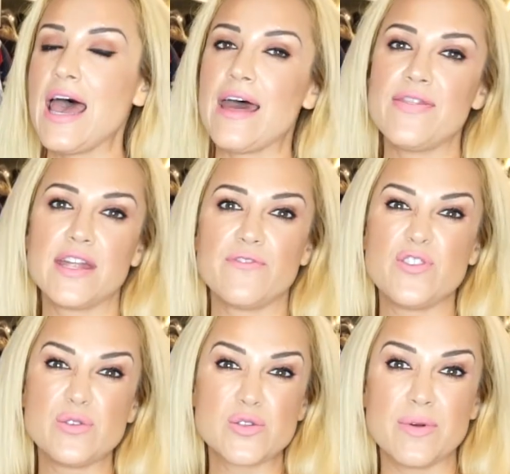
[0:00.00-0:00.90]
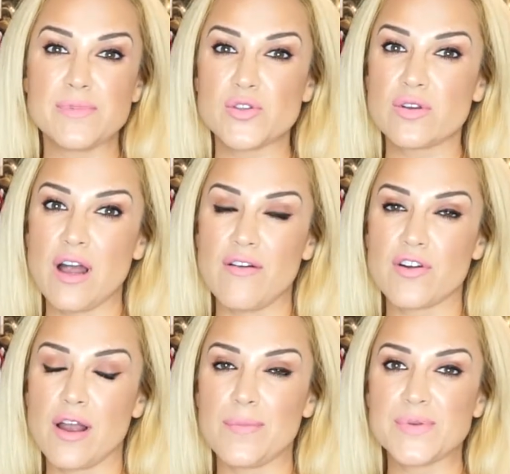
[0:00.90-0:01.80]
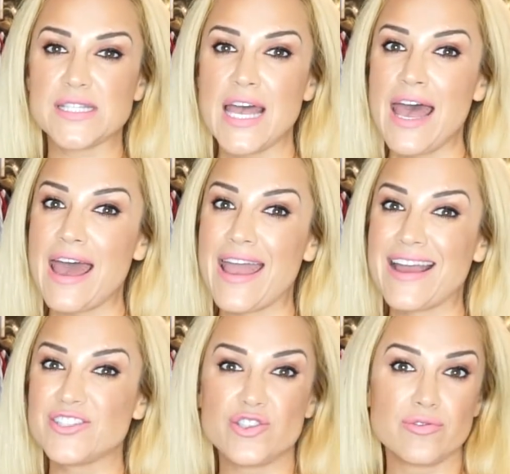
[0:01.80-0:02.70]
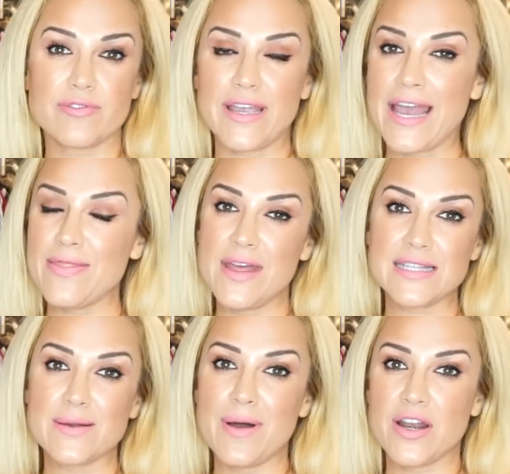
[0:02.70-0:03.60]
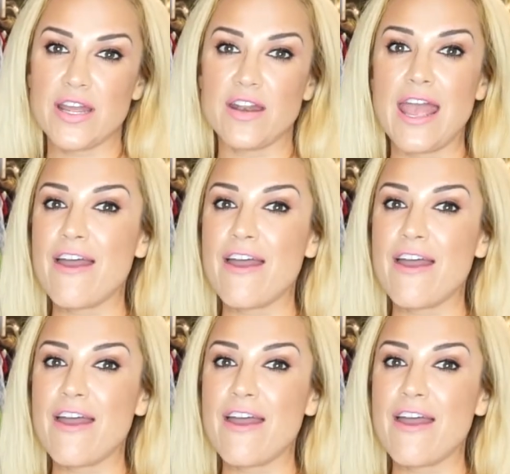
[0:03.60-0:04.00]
and then a few swimsuit cover-ups and jewelry, and that's about it.